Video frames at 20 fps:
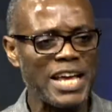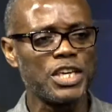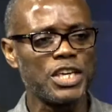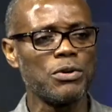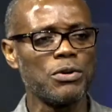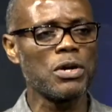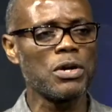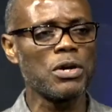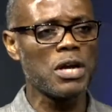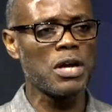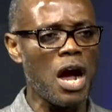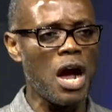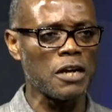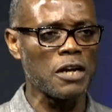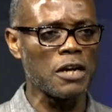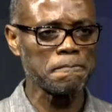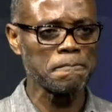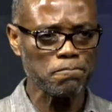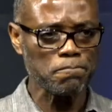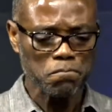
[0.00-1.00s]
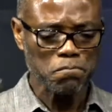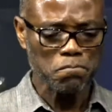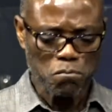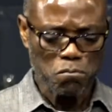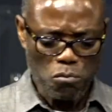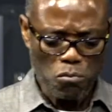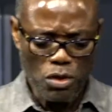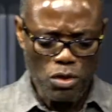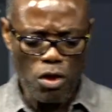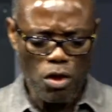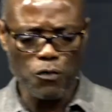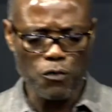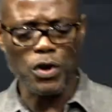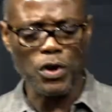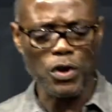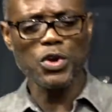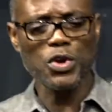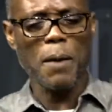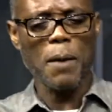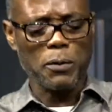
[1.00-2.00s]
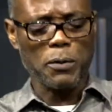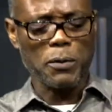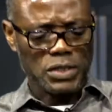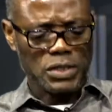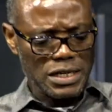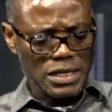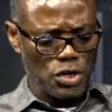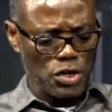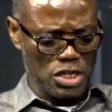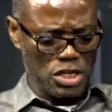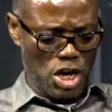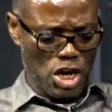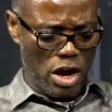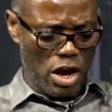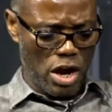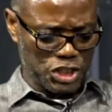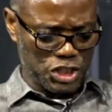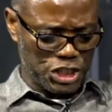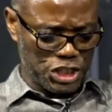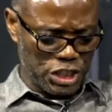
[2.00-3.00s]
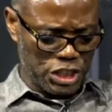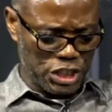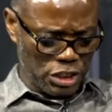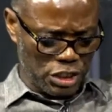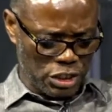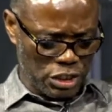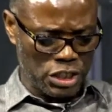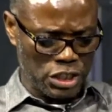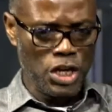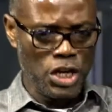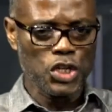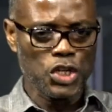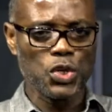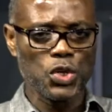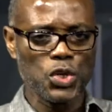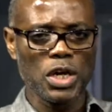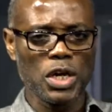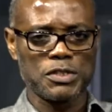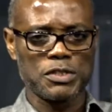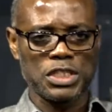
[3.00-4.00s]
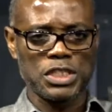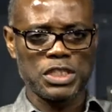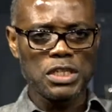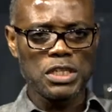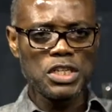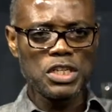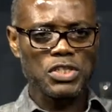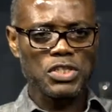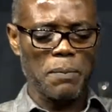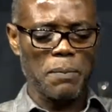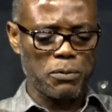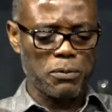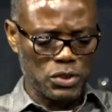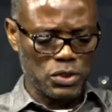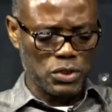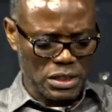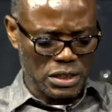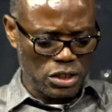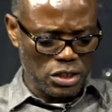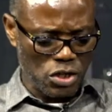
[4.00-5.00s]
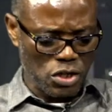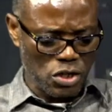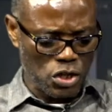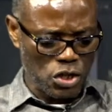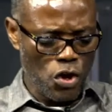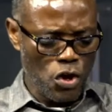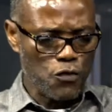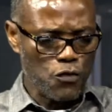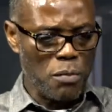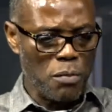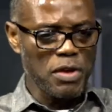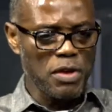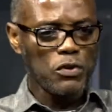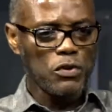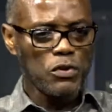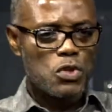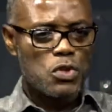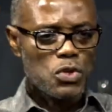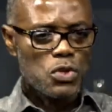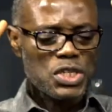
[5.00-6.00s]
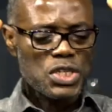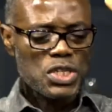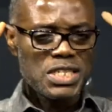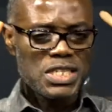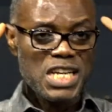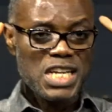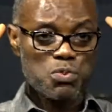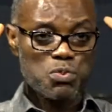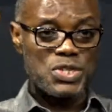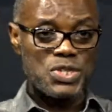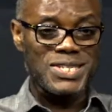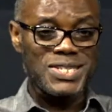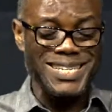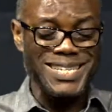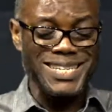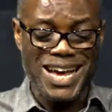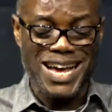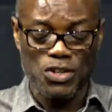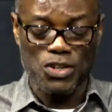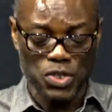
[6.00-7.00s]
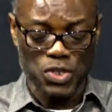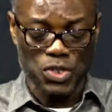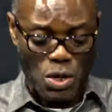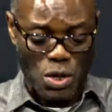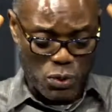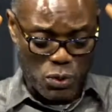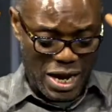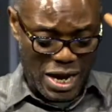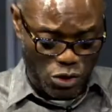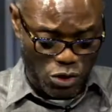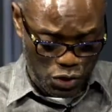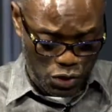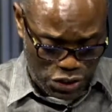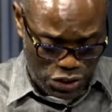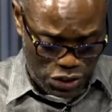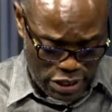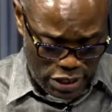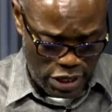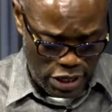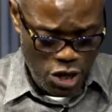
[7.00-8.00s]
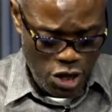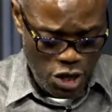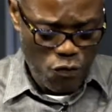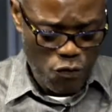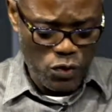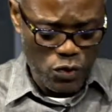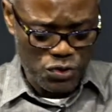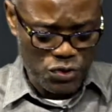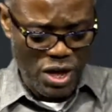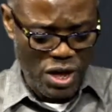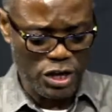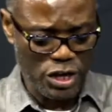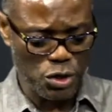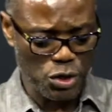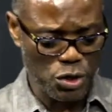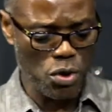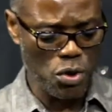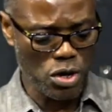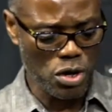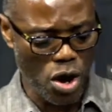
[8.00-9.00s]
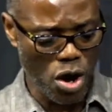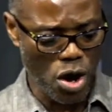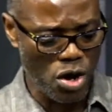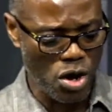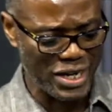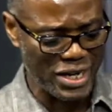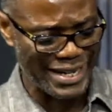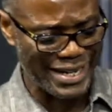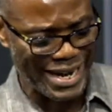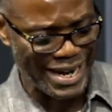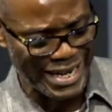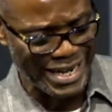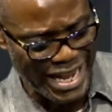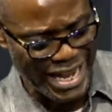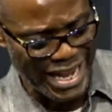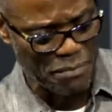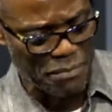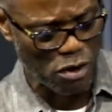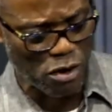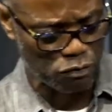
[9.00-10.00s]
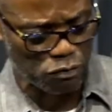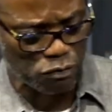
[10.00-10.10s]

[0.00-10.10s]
you, O God, for you are protector and you are shield. You are shielding us and protecting us from even those things that we see and those that we cannot see. We thank you, O God, in the name of